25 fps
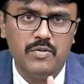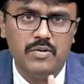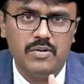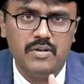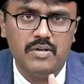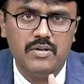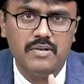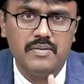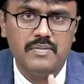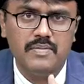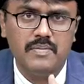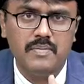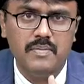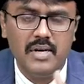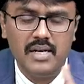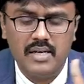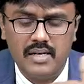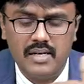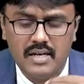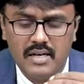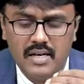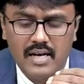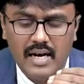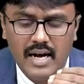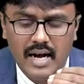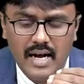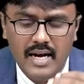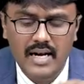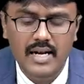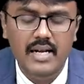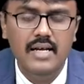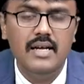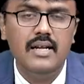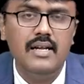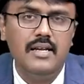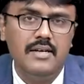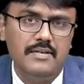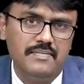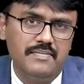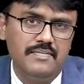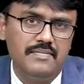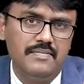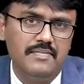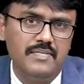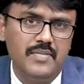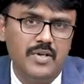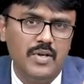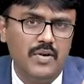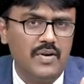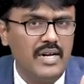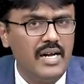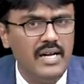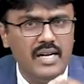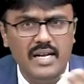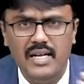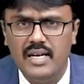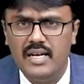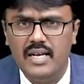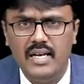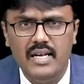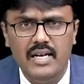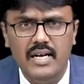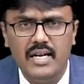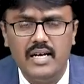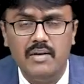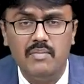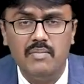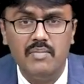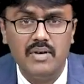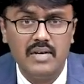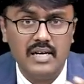food. But ideally, you can take any time,